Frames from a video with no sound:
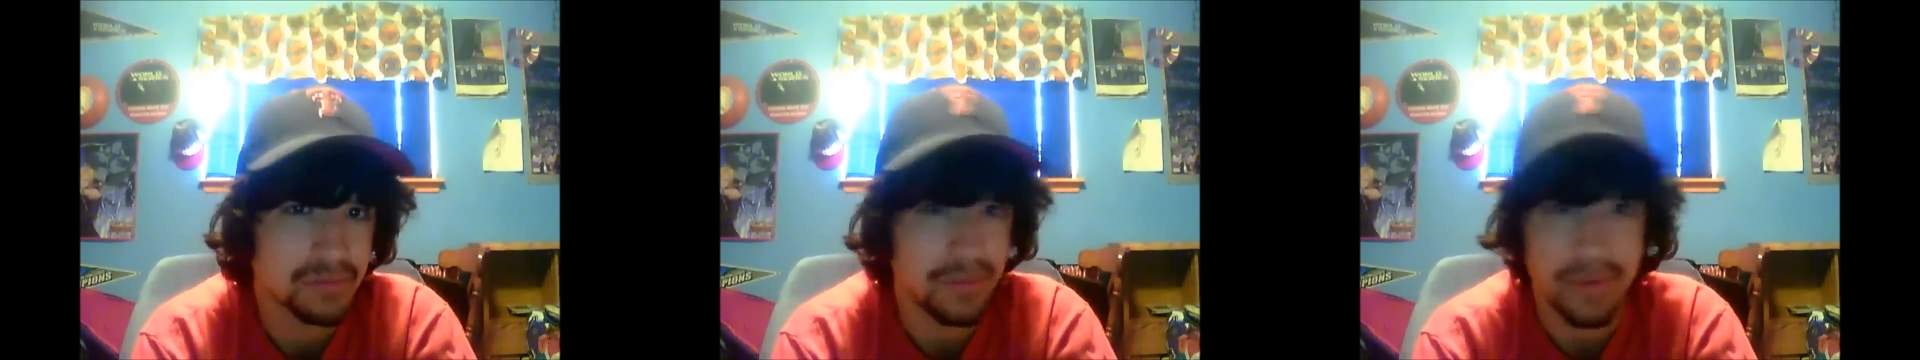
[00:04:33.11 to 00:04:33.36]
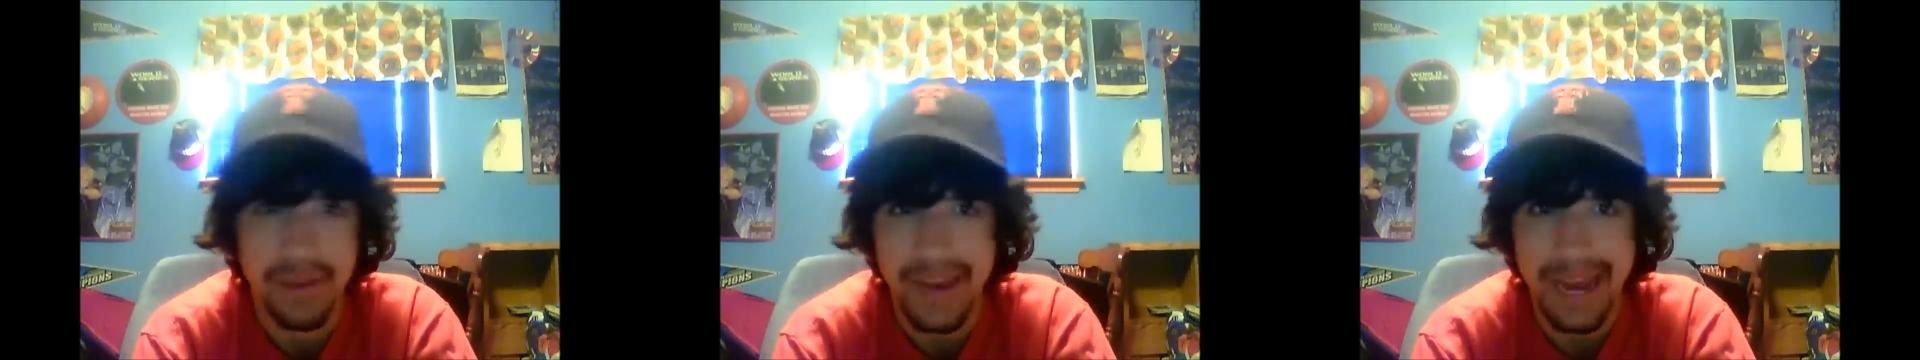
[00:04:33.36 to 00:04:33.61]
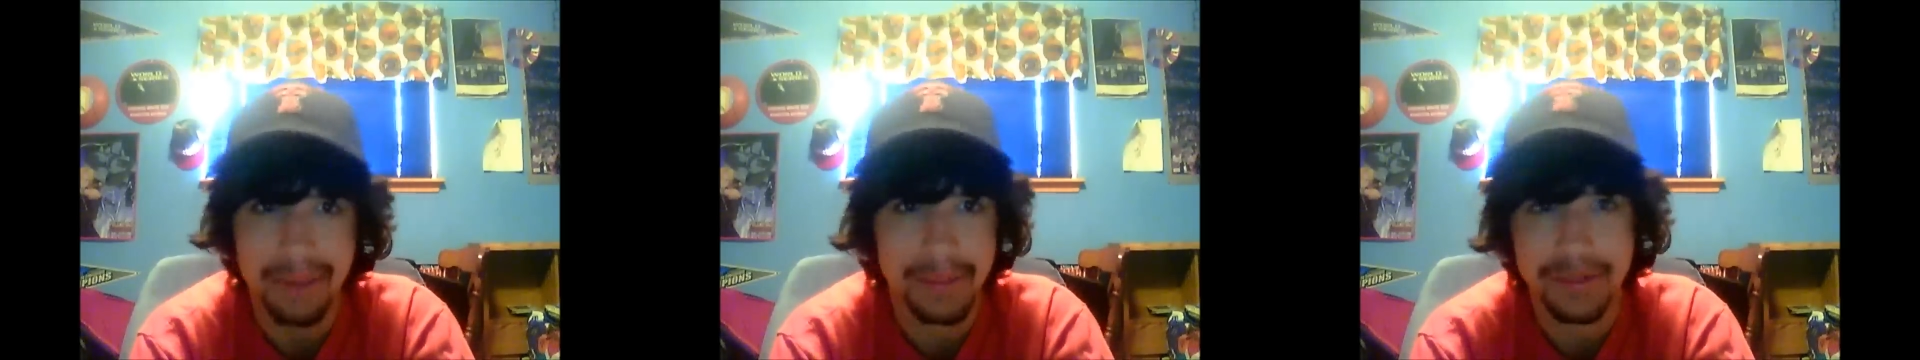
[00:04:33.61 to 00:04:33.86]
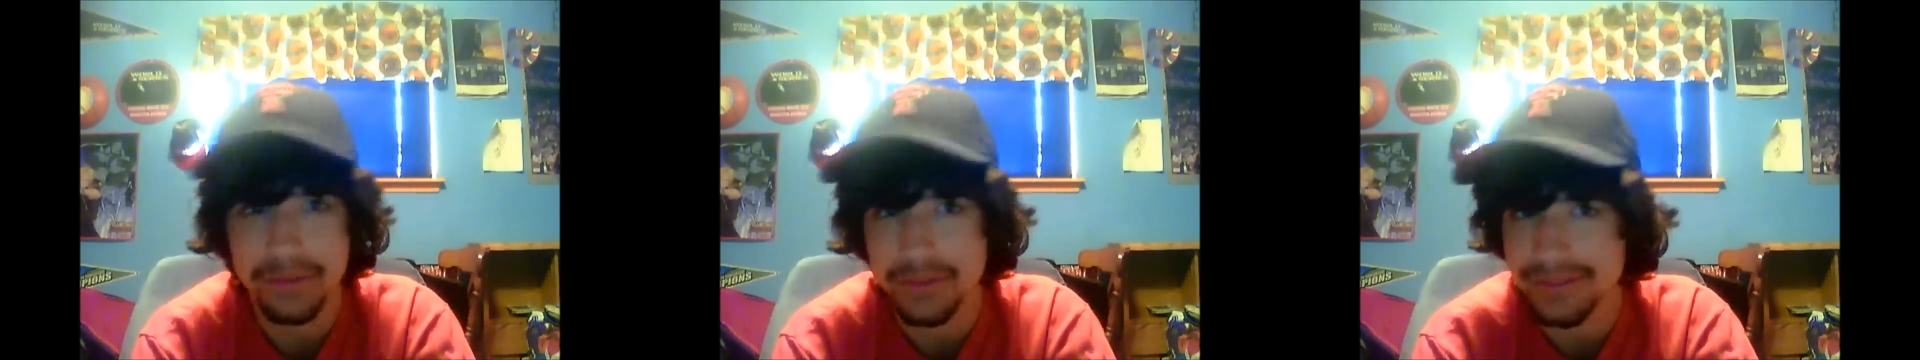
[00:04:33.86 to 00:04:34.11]
not much
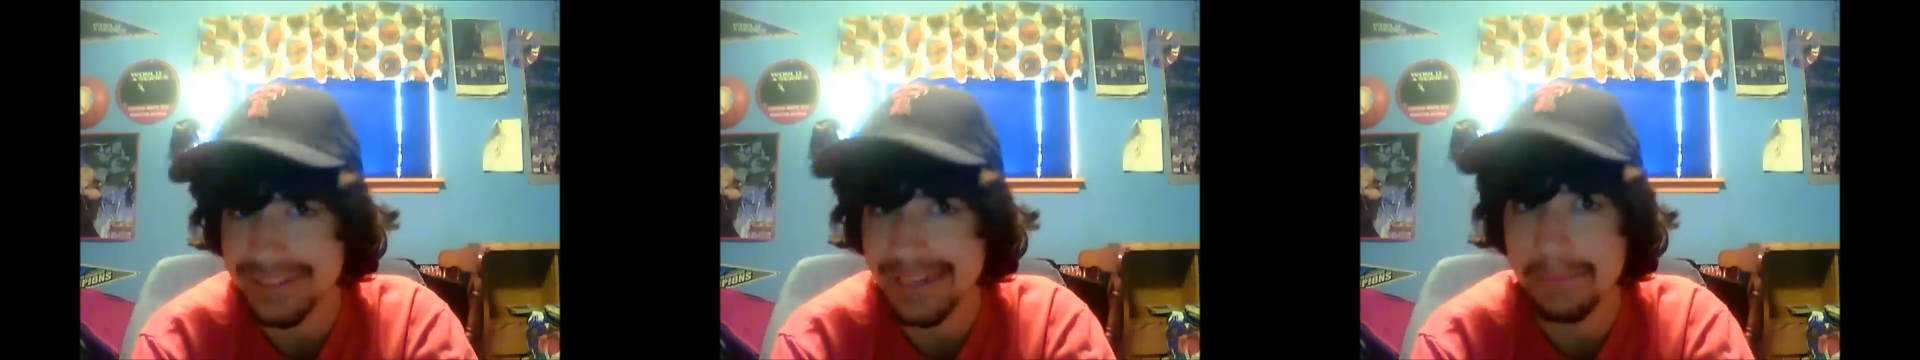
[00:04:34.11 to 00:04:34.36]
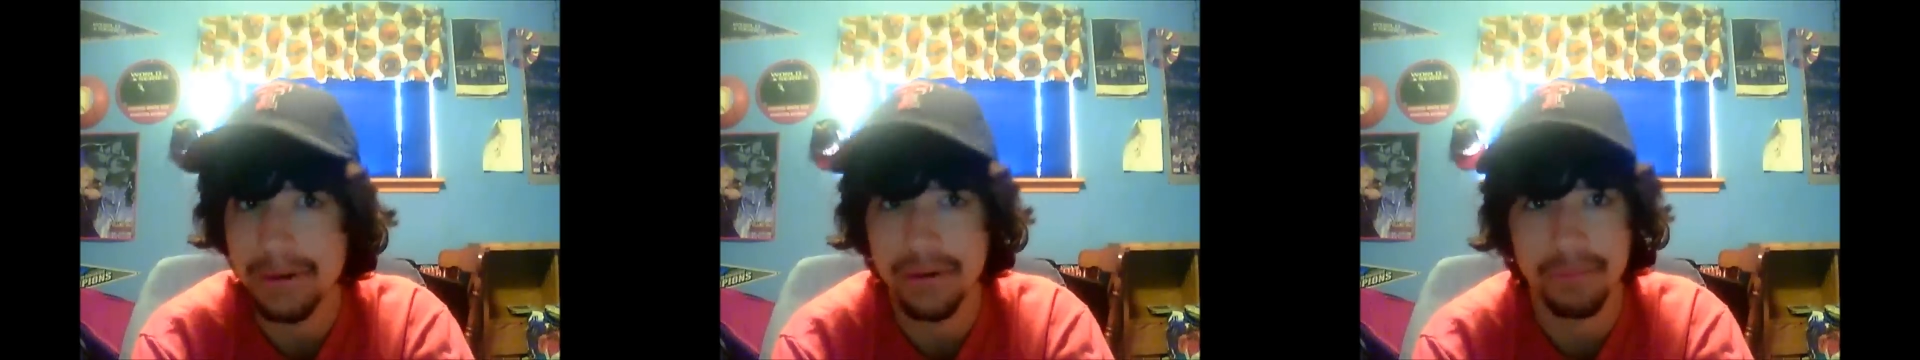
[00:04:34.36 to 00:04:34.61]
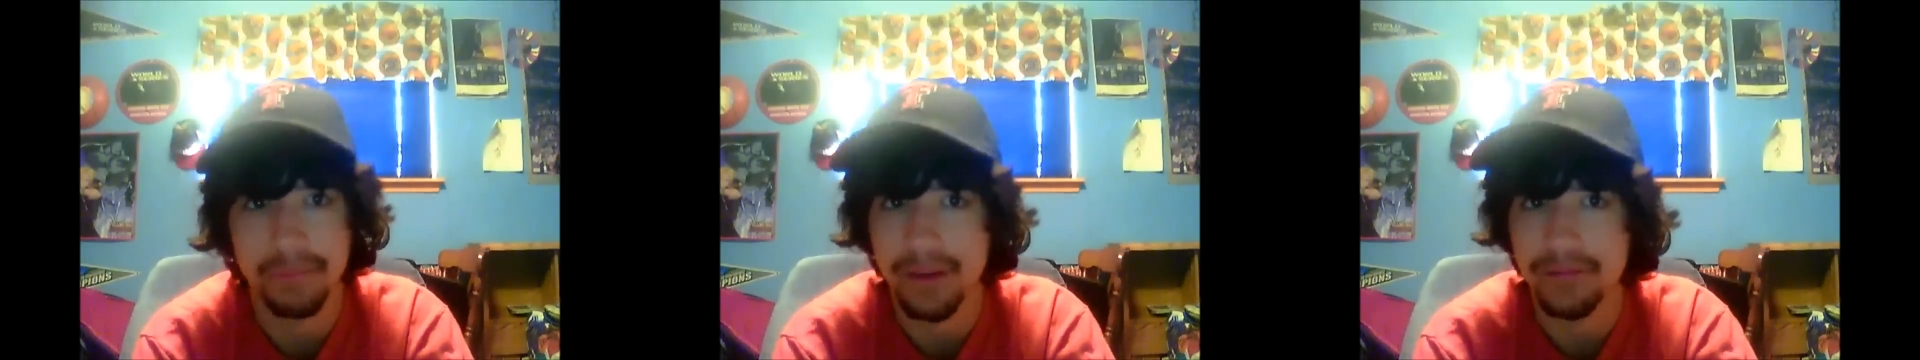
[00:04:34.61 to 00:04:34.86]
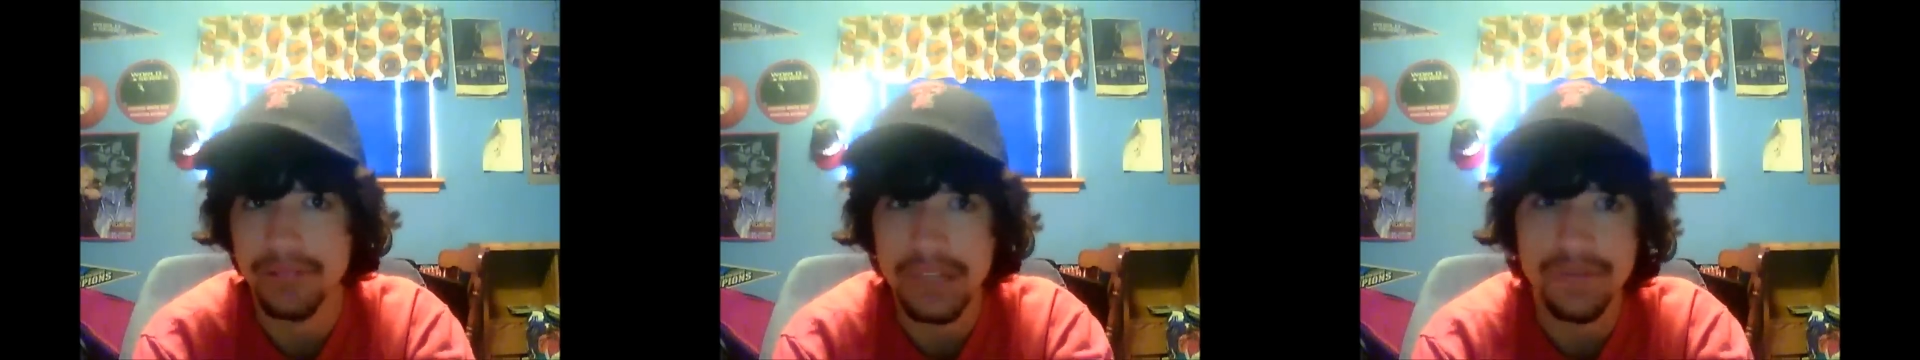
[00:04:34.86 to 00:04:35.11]
else to say about
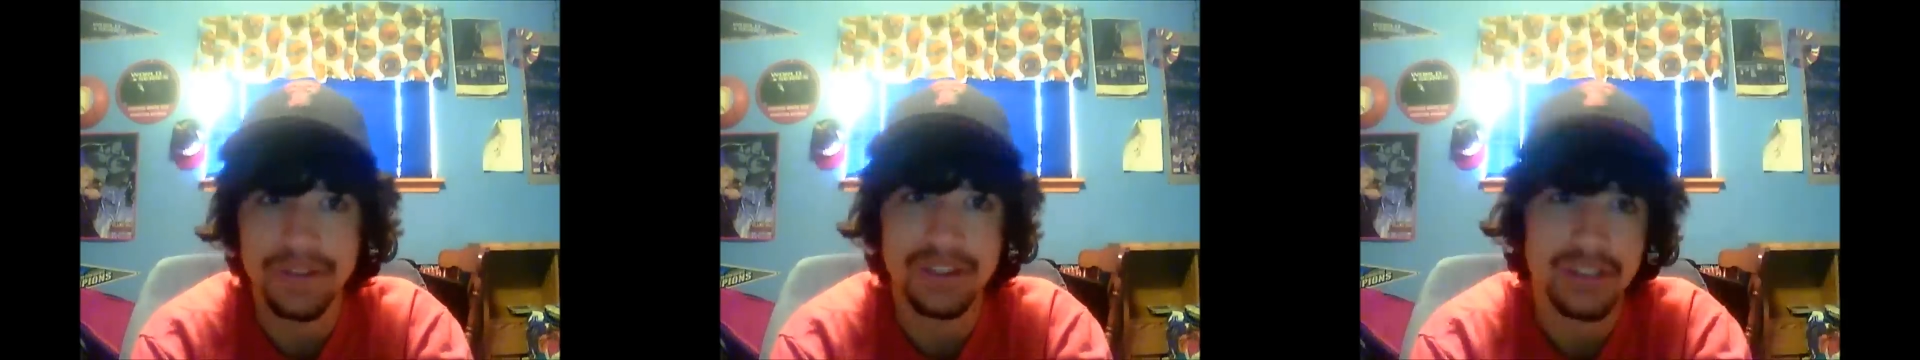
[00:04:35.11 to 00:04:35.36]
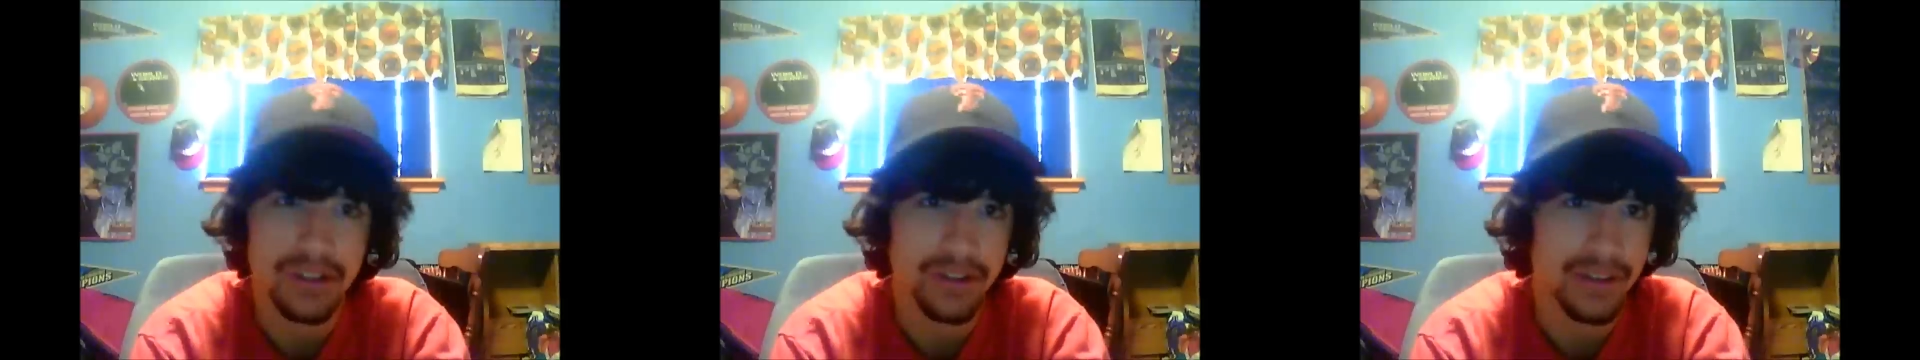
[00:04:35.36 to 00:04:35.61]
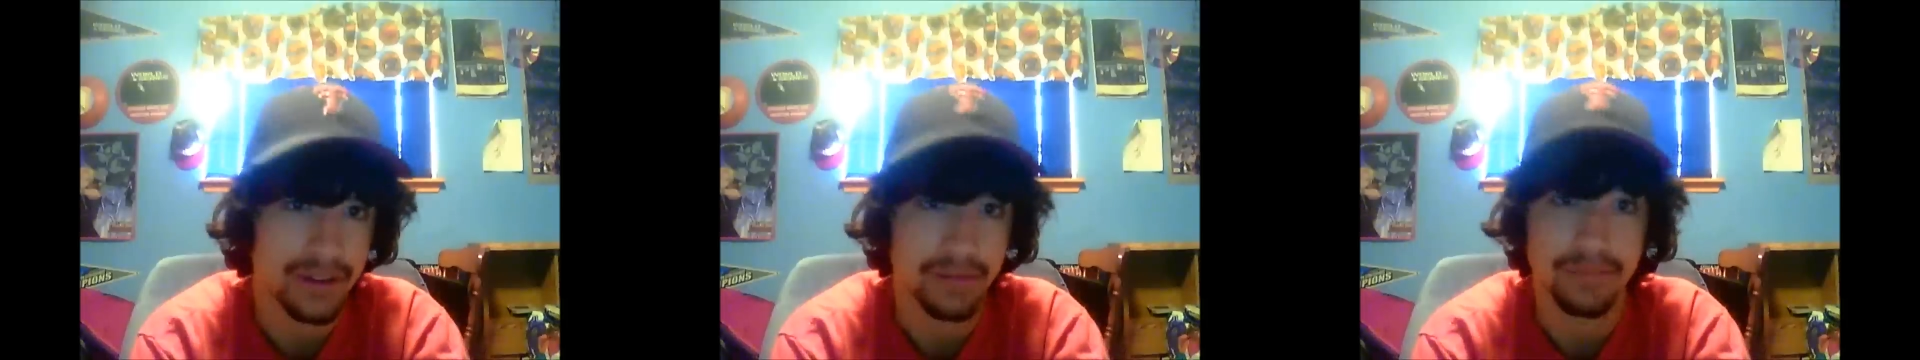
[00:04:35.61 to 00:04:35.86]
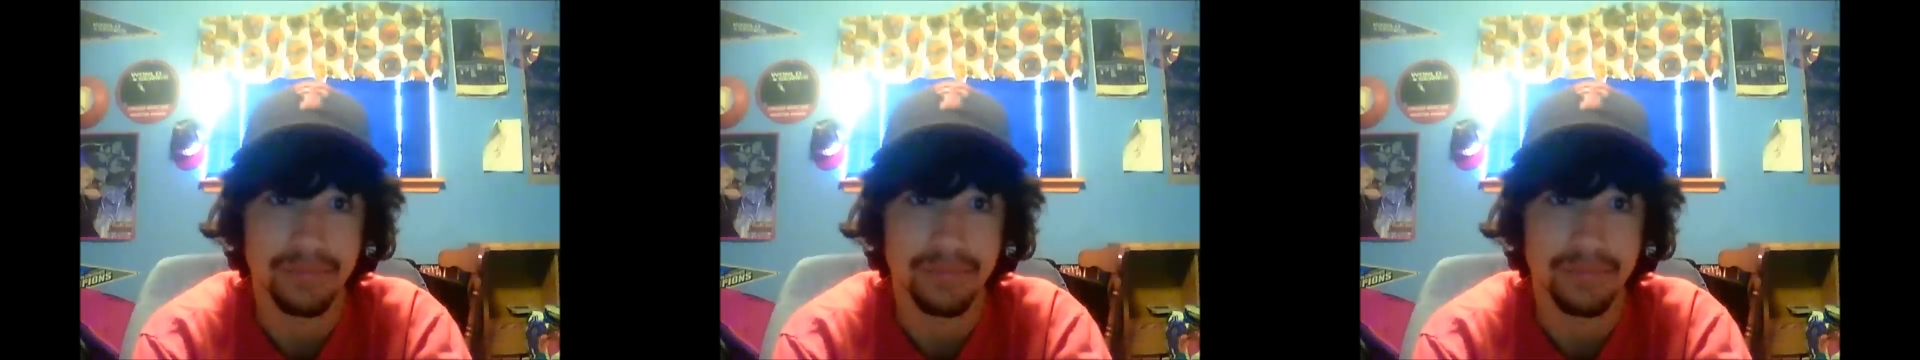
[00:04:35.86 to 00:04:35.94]
Baylor's defense other than,